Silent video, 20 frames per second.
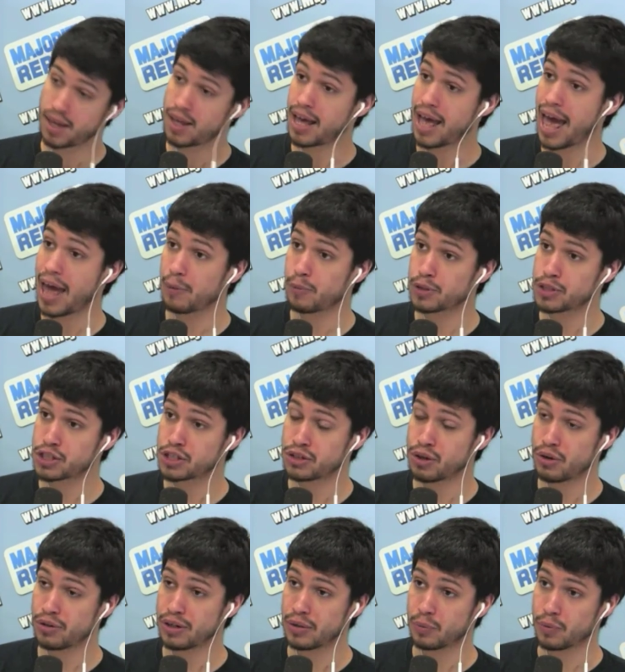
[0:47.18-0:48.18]
Edward
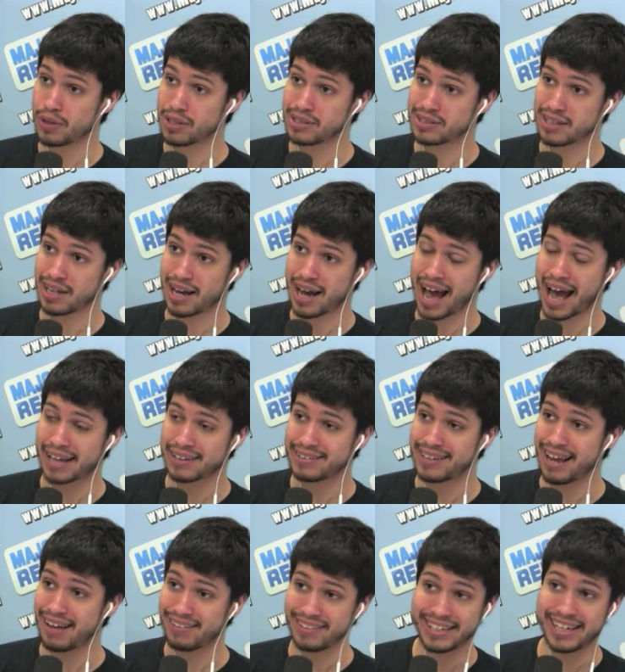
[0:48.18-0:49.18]
Snowden was
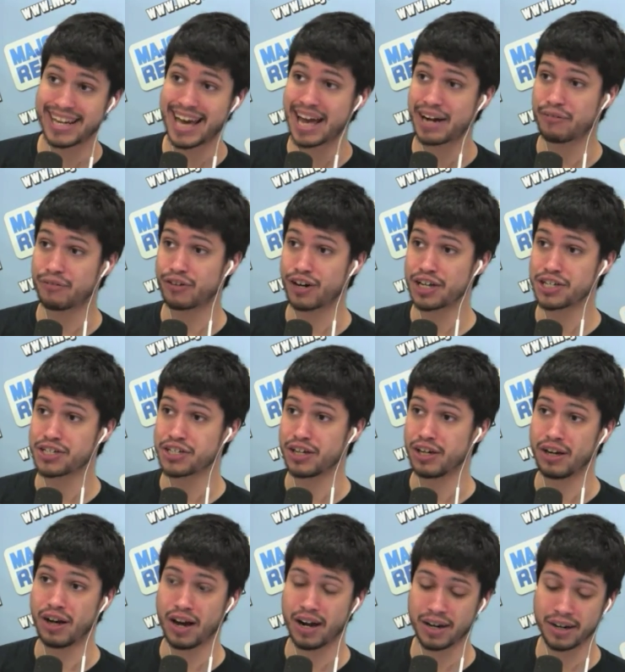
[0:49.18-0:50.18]
hot-tailing it out of Russia
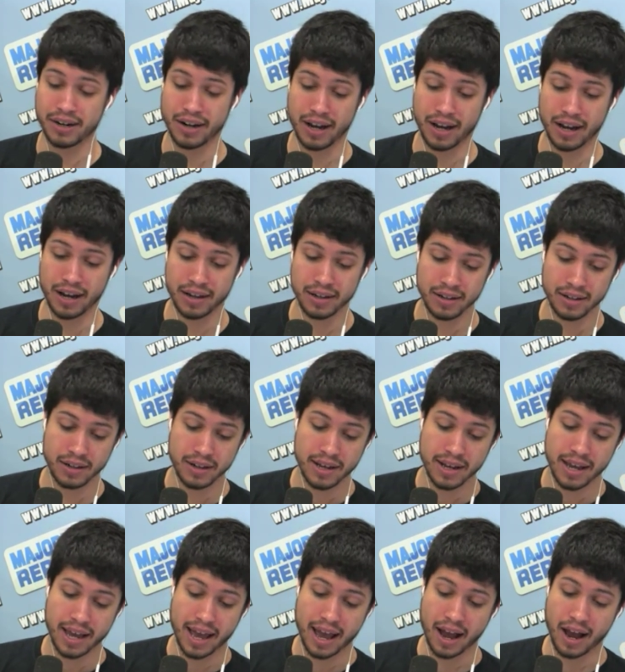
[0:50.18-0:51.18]
on
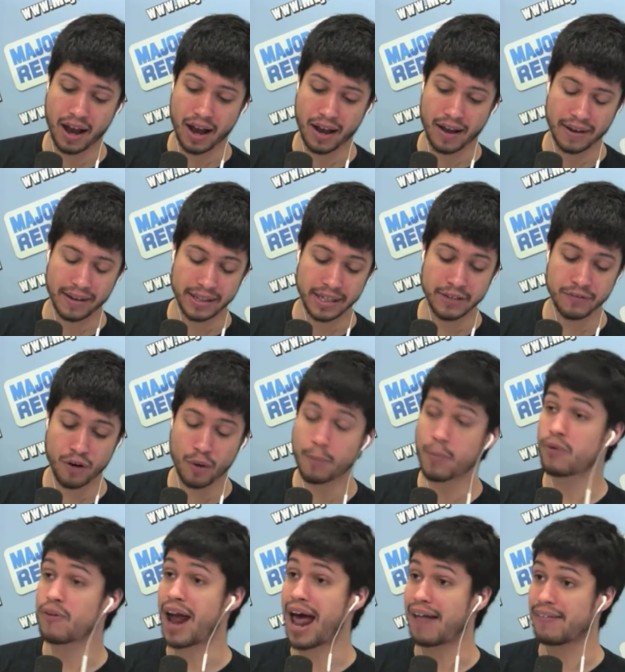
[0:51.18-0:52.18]
Evo
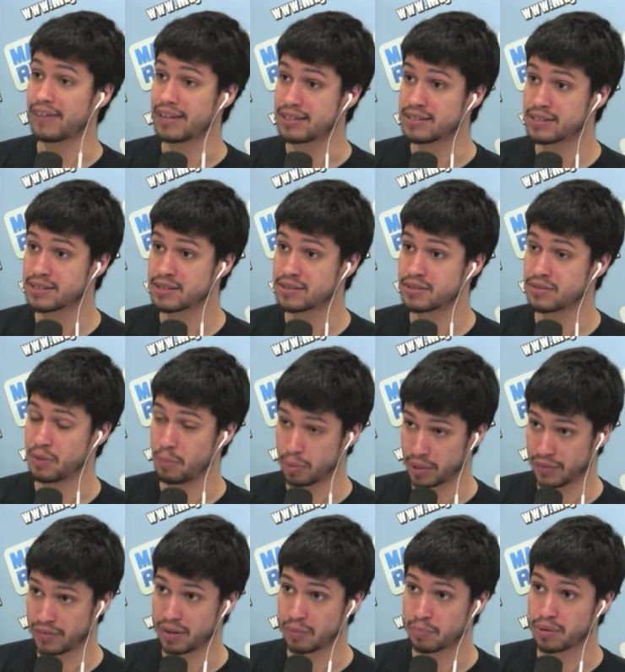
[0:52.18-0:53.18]
Morales, the
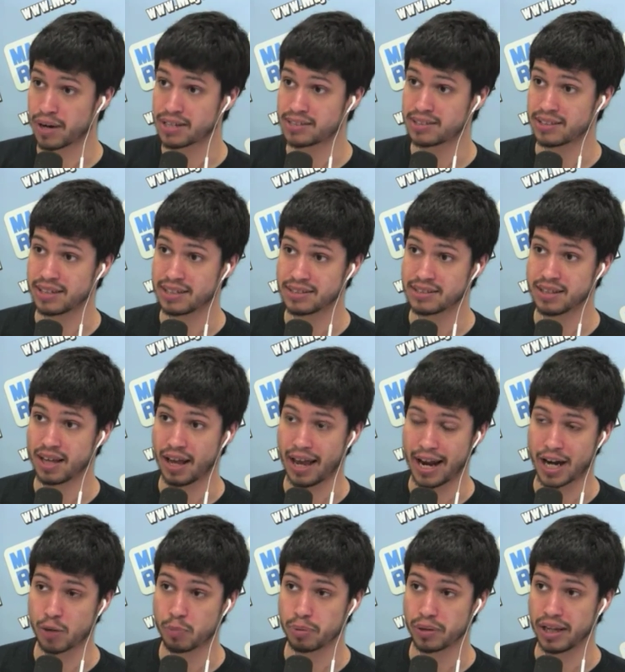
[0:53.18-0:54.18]
Bolivian president's
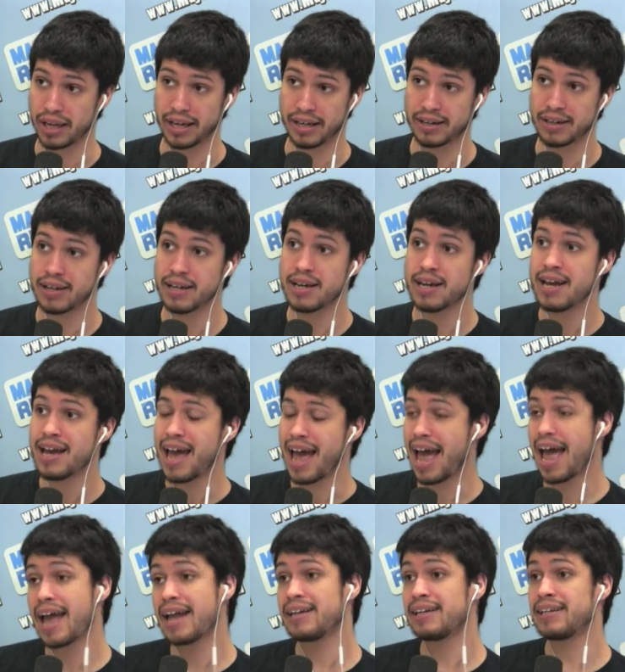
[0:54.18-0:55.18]
airplane,
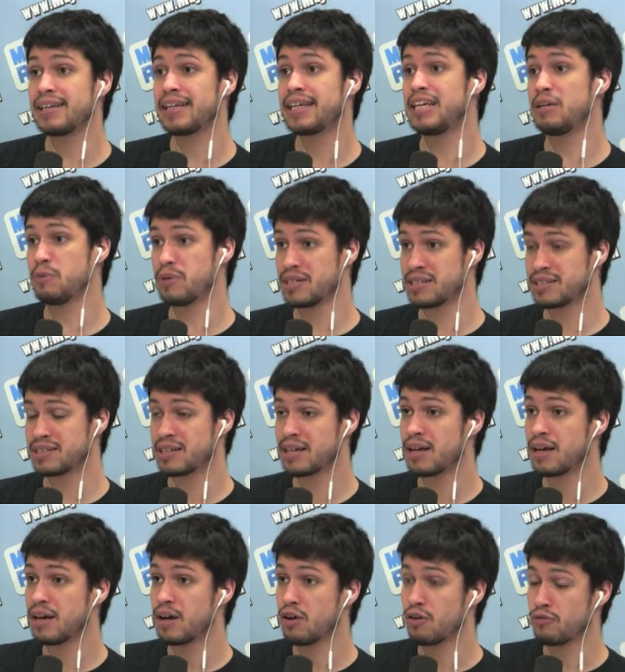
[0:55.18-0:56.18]
and he was
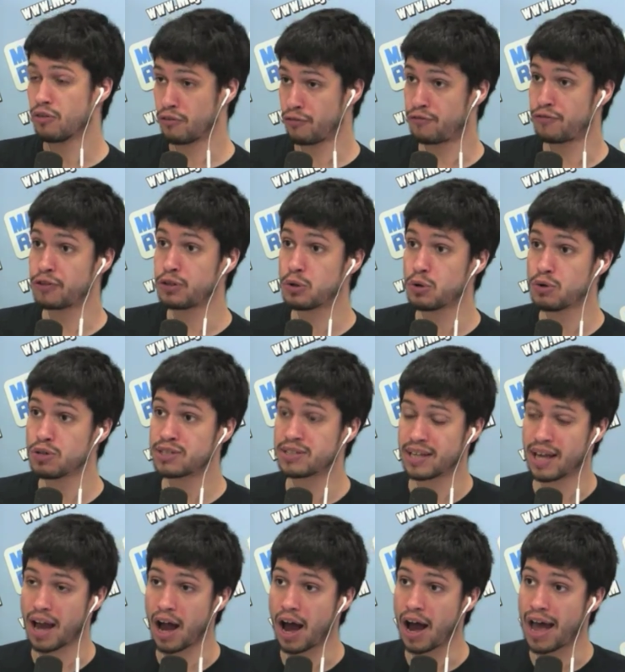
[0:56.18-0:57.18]
refused
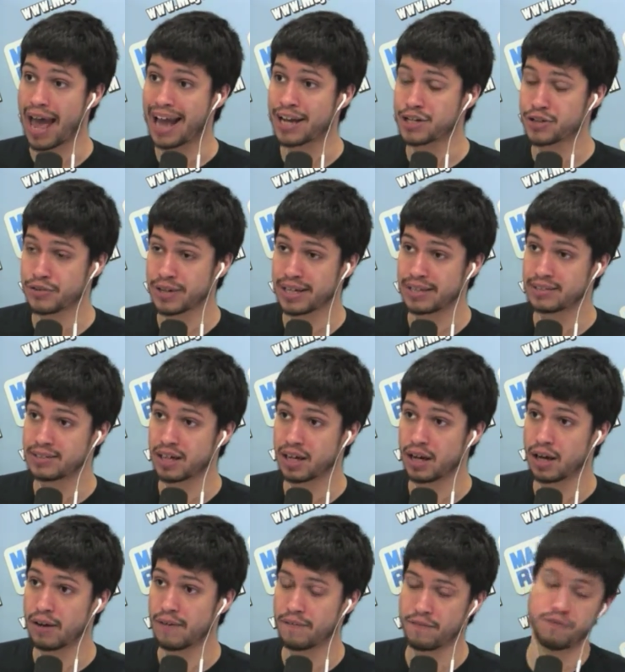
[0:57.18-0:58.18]
entry
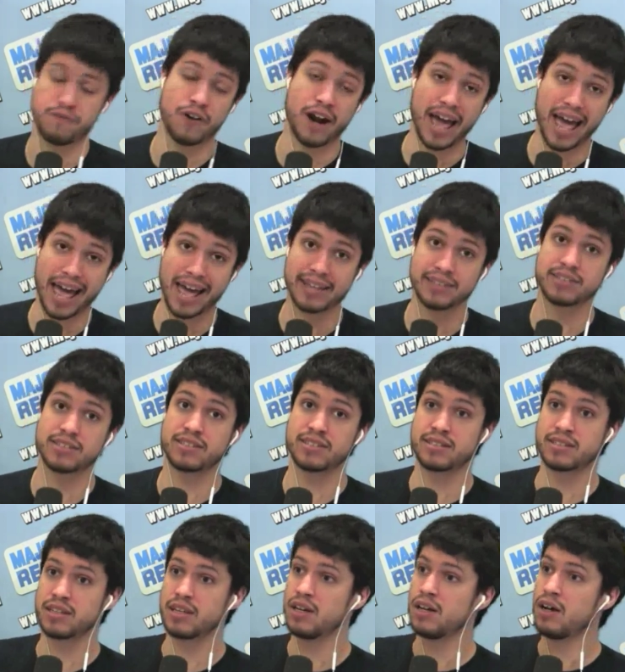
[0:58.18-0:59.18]
into
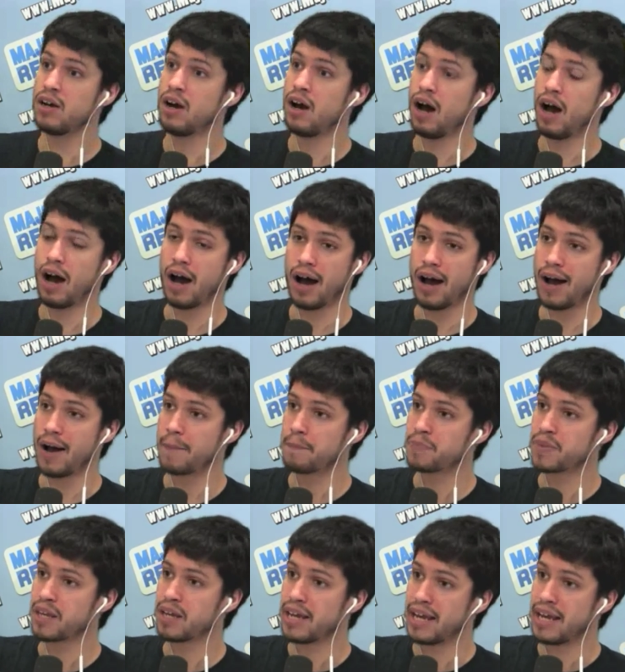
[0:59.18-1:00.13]
France, over